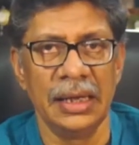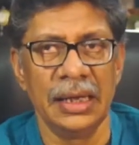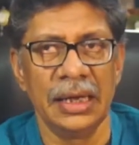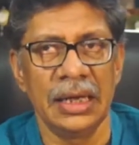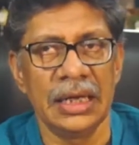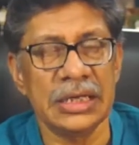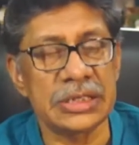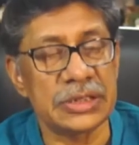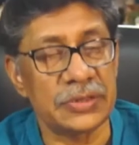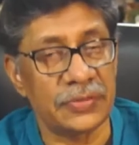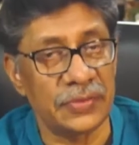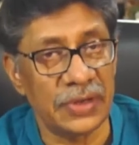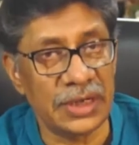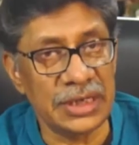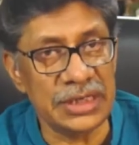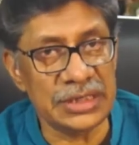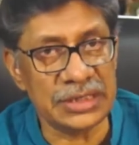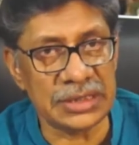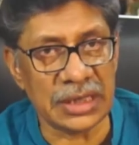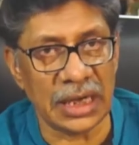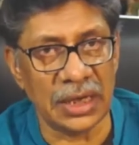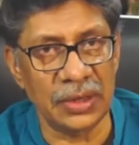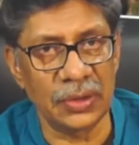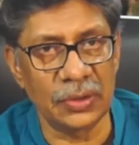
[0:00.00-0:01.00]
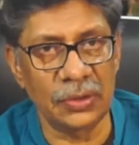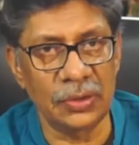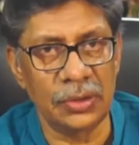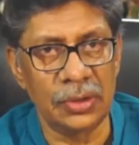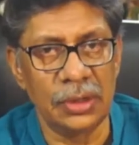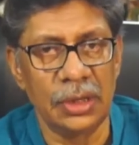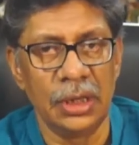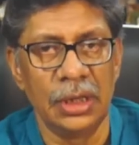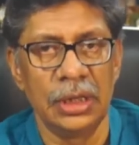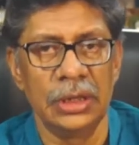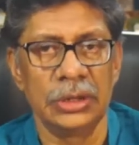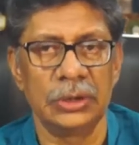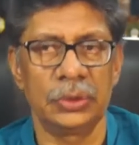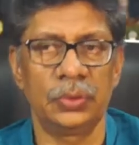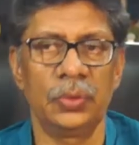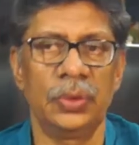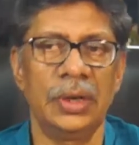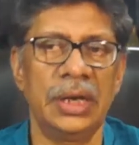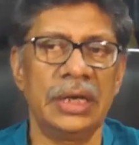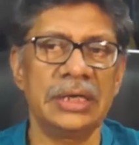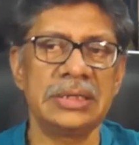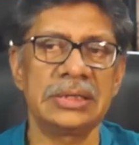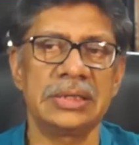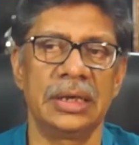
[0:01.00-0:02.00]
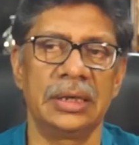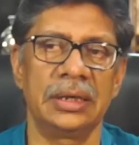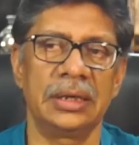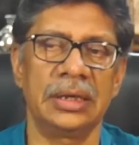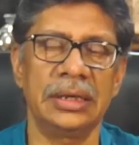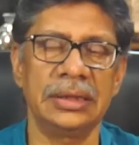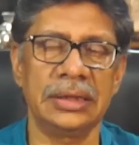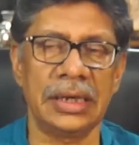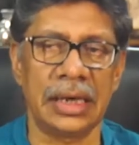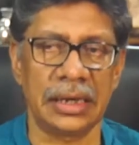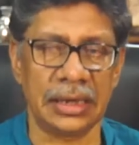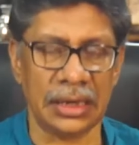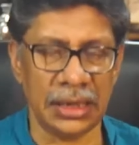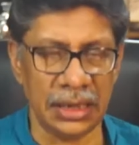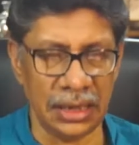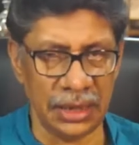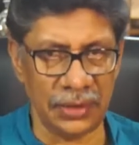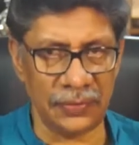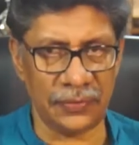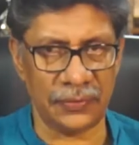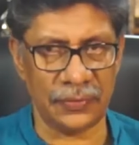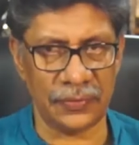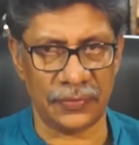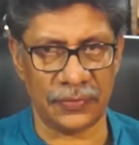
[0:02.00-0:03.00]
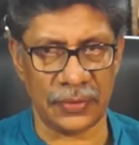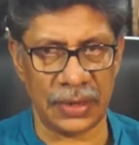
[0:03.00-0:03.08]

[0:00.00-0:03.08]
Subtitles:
It's very shallow to an extent that if